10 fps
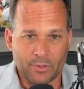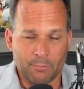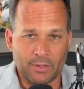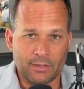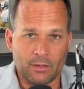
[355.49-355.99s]

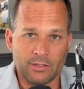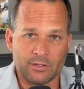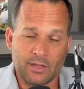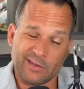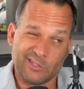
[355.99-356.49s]
But
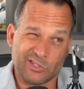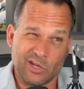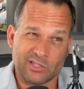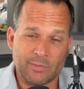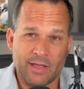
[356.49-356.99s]
they
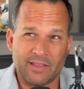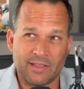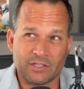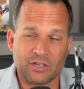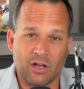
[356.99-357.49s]
I think they
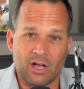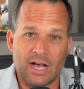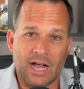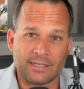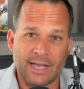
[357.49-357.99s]
just call it
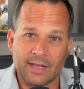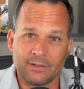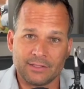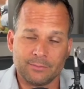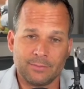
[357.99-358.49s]
hawk
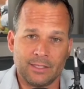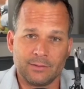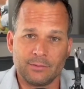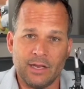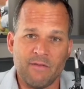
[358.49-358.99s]
tackling, but
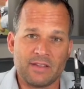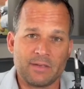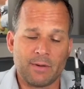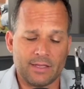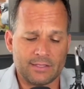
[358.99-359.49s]
invented
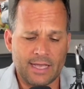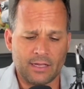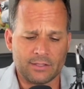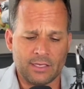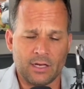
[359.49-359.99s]
by the Seattle
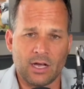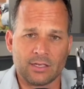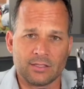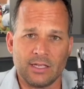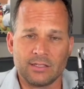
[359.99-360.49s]

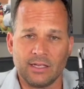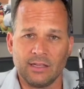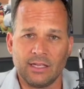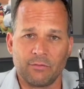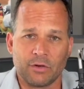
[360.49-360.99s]
Seahawks. It's a
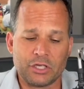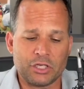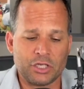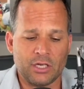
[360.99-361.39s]
leverage